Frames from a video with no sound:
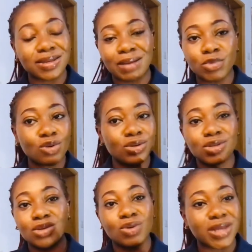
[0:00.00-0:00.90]
I'm not going to
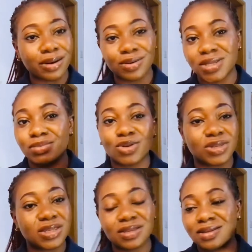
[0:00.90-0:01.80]
say water closet
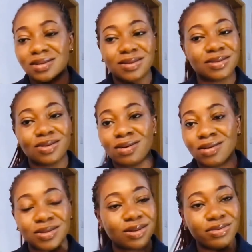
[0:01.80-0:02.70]
because
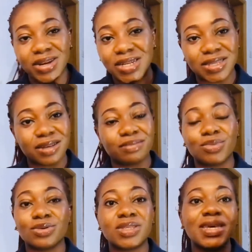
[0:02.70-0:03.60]
it's not related, but